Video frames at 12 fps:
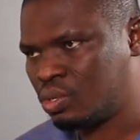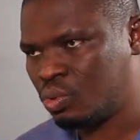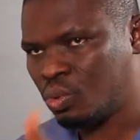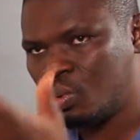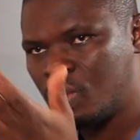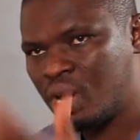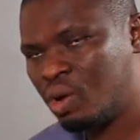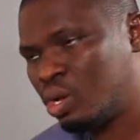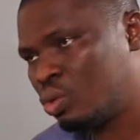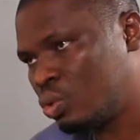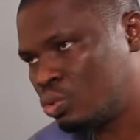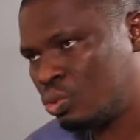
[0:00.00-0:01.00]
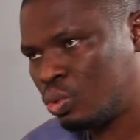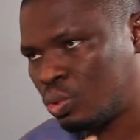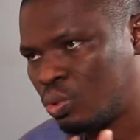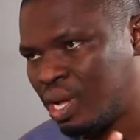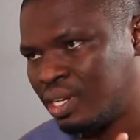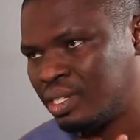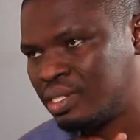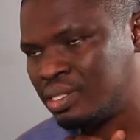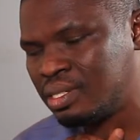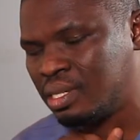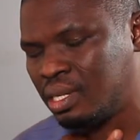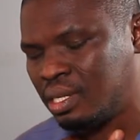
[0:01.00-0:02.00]
Nungwa, when you go to Nungwa
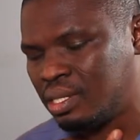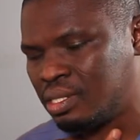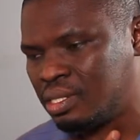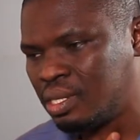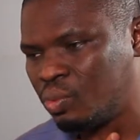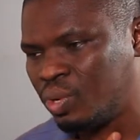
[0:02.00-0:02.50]
this year,